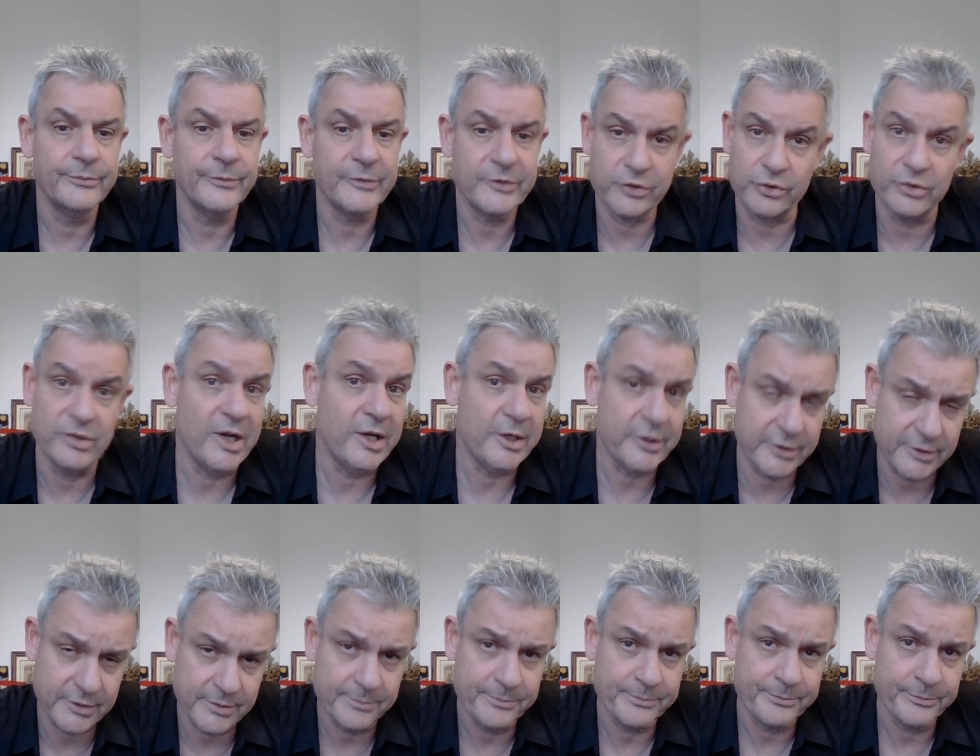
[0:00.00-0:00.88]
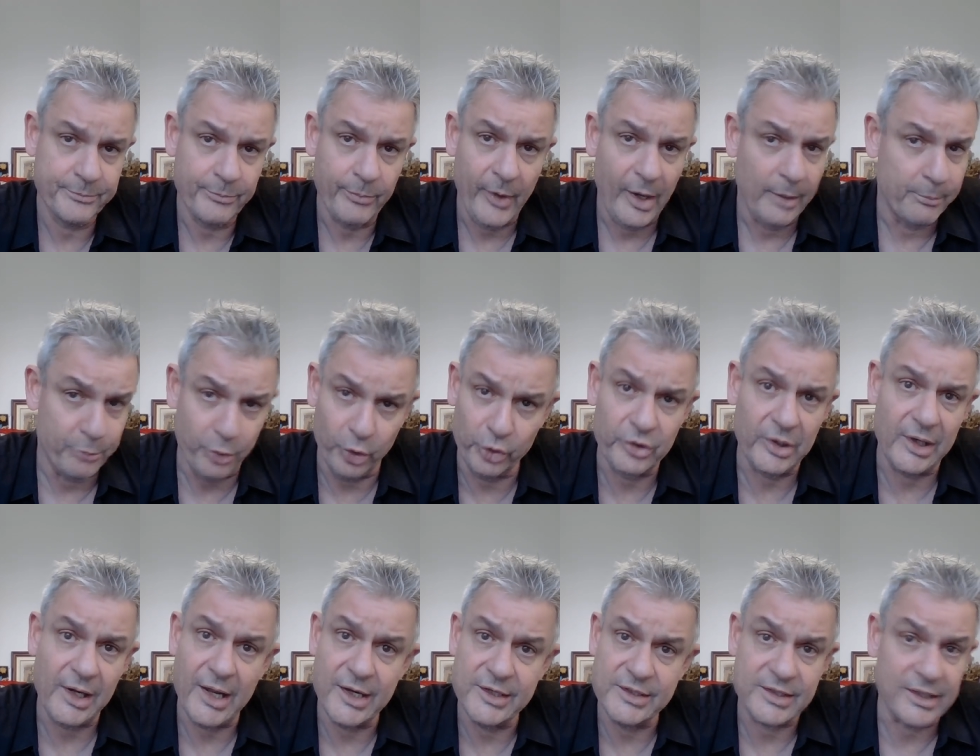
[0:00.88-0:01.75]
So yes,
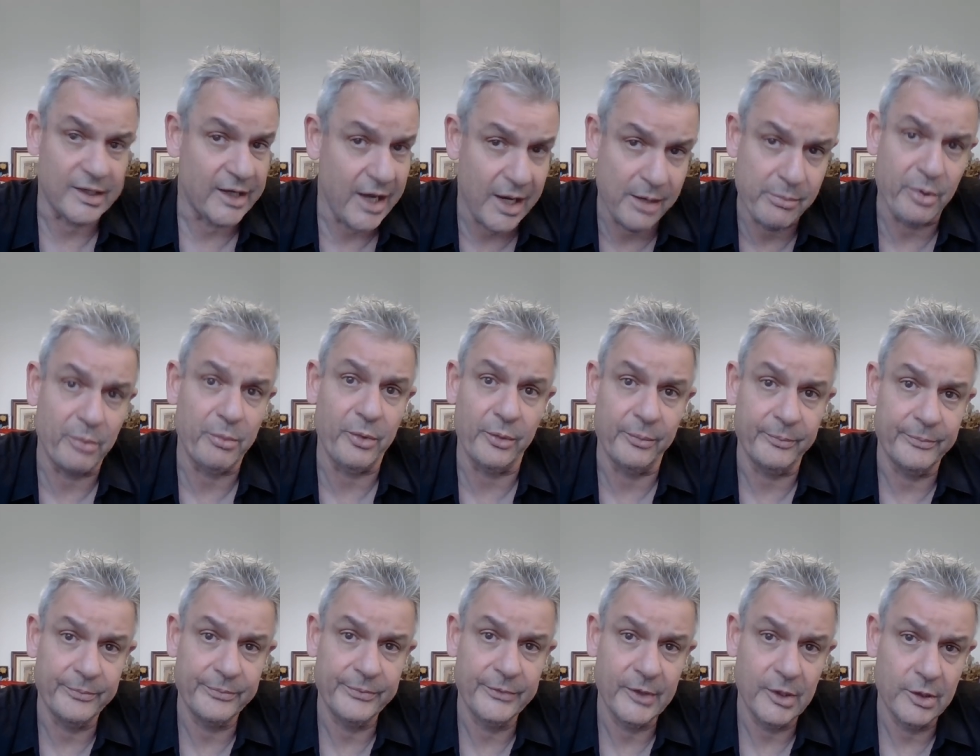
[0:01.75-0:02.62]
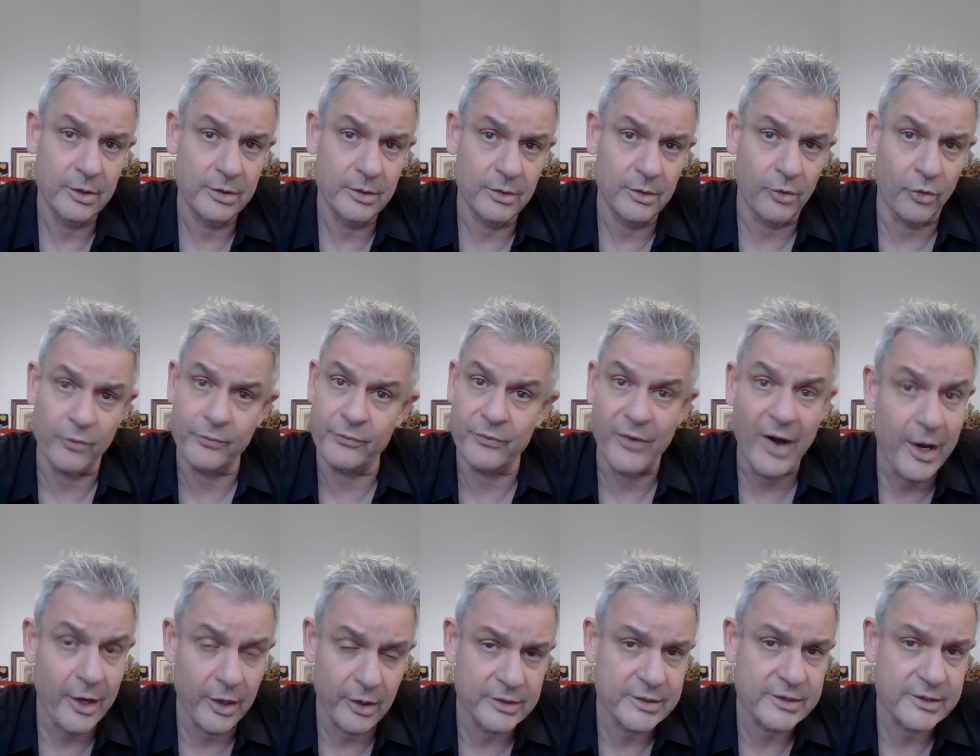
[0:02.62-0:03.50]
borderlines are capable of
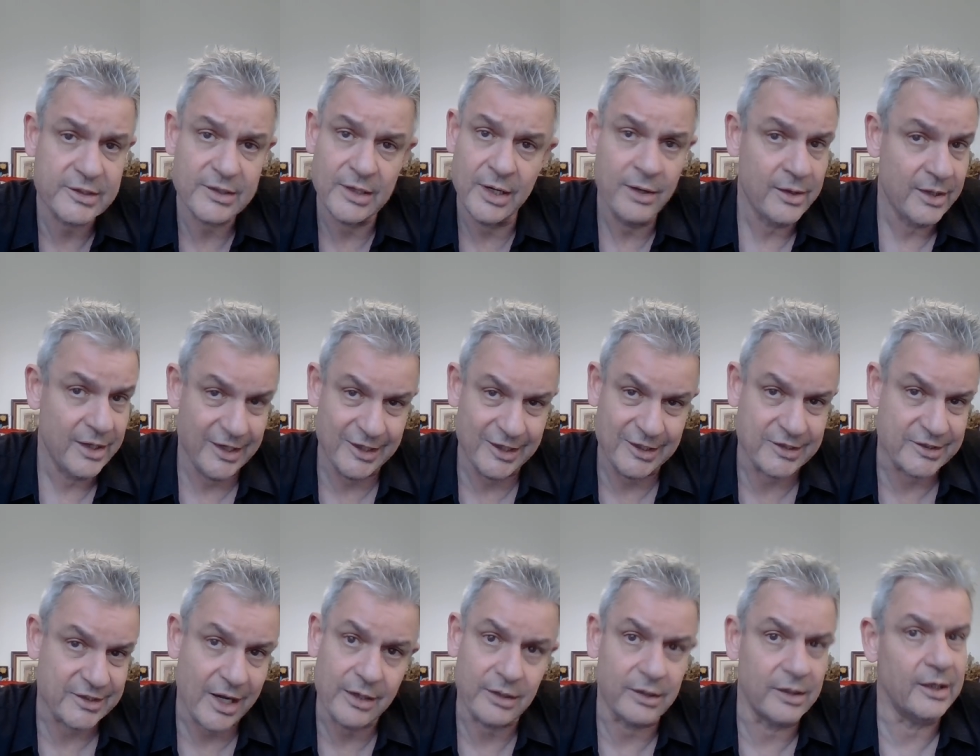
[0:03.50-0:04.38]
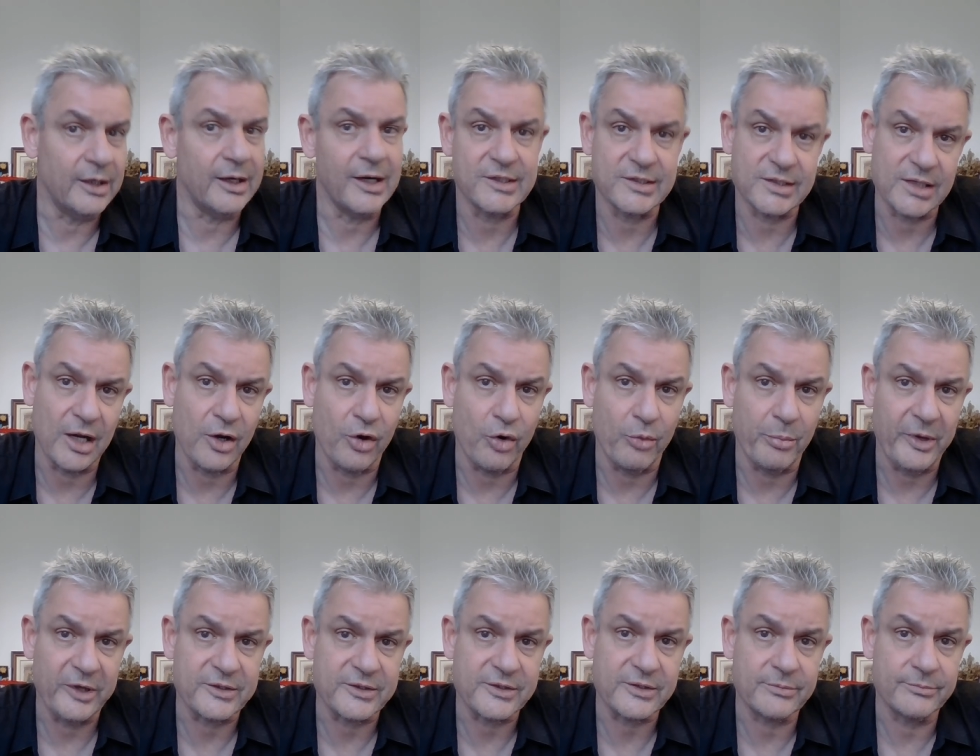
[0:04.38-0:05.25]
violence exactly like
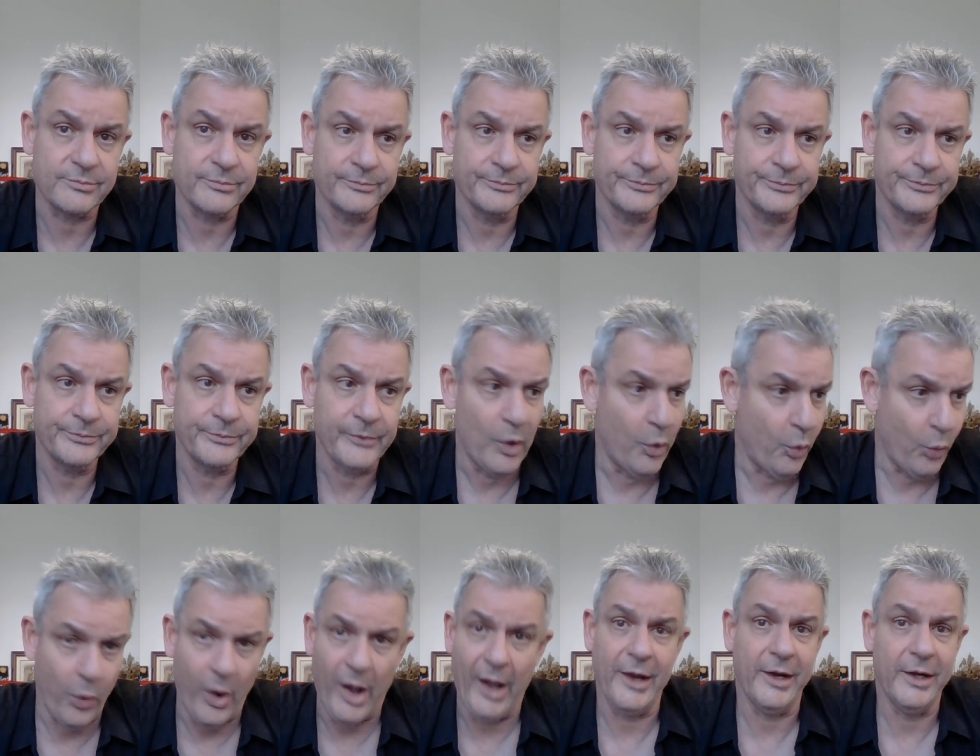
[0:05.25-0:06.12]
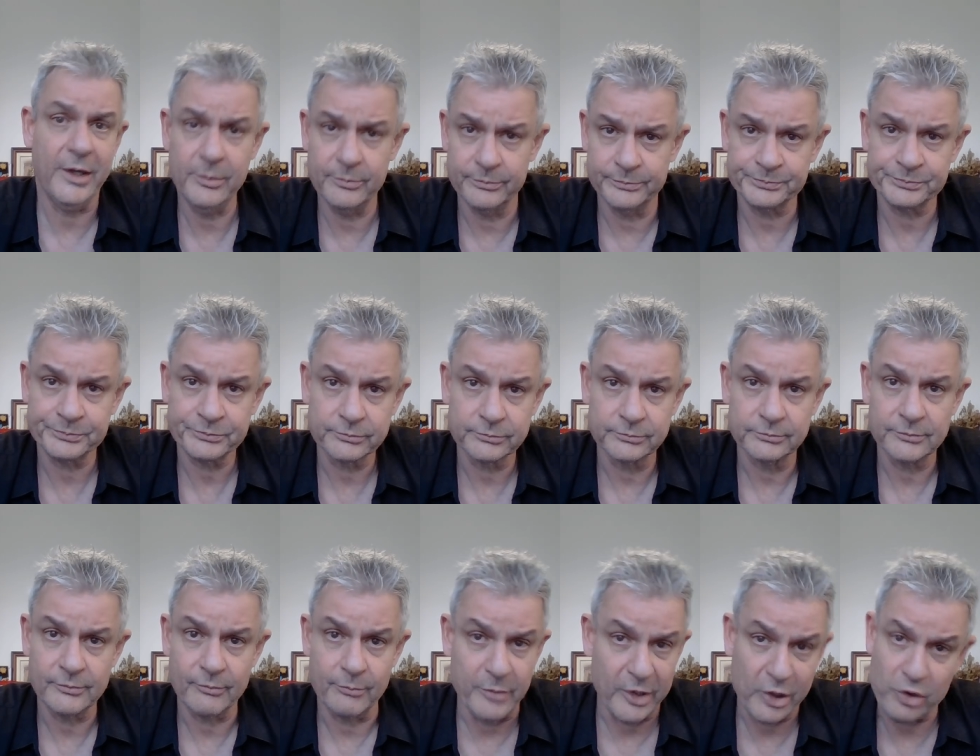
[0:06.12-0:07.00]
psychopaths. Why?
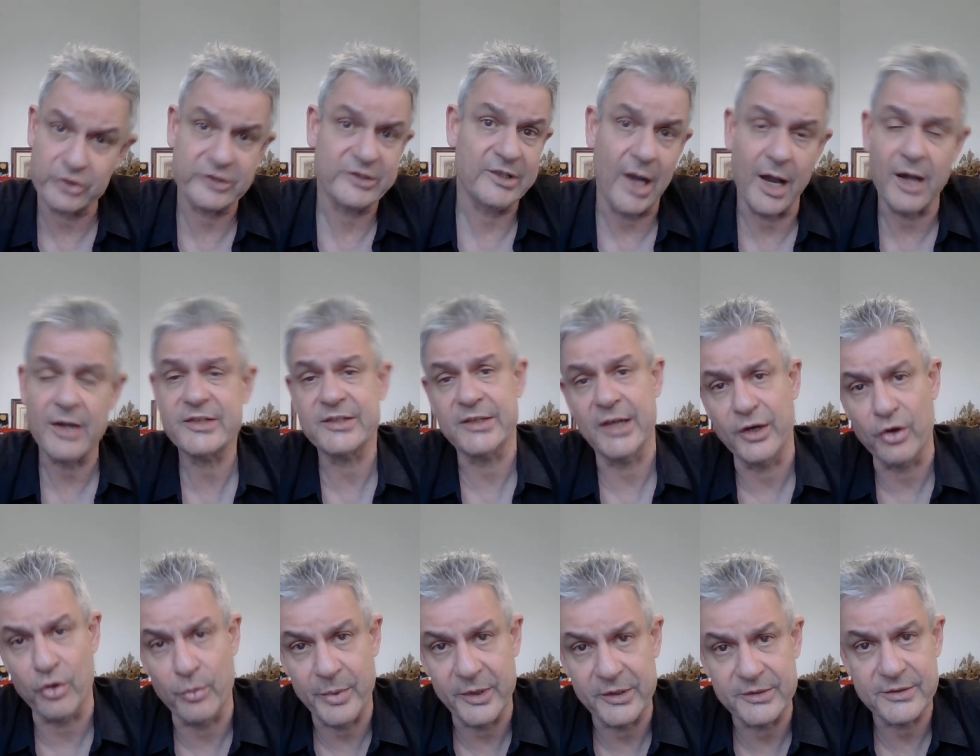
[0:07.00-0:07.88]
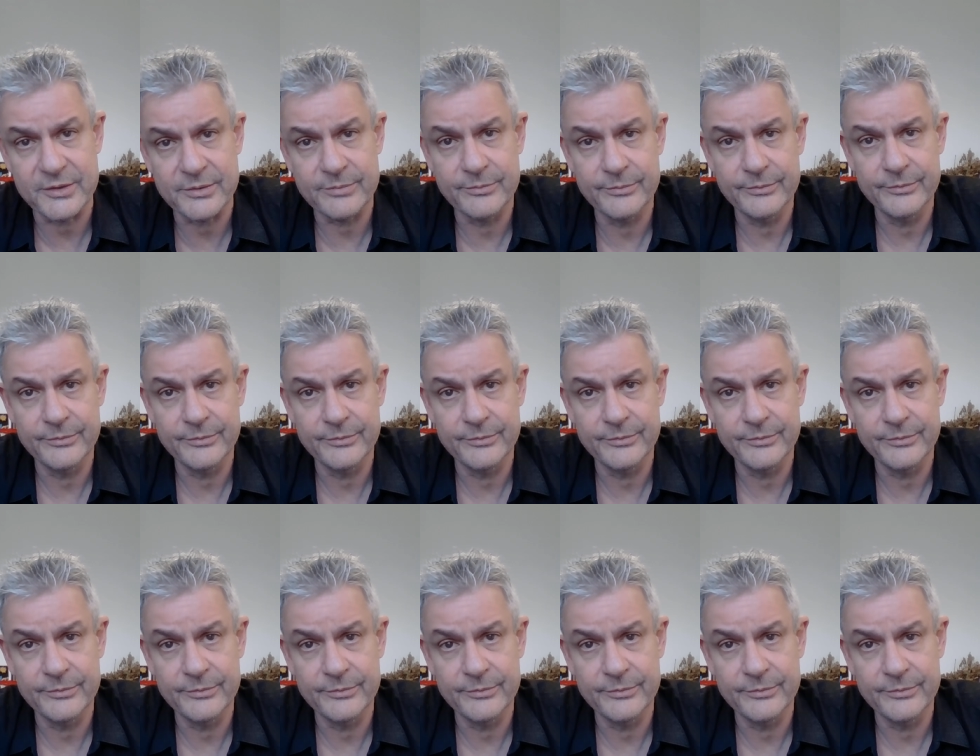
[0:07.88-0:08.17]
Because they are psychopaths.